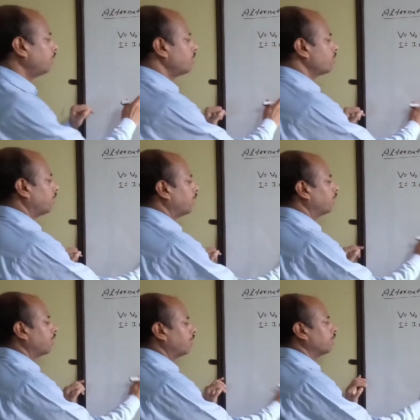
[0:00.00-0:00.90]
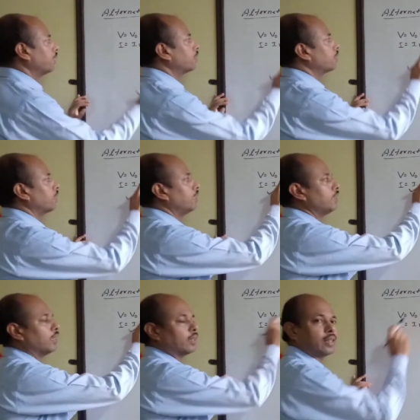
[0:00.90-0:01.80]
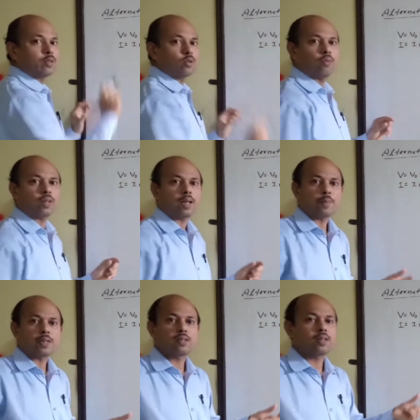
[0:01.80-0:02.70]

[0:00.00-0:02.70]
Here it is very clear that in the case of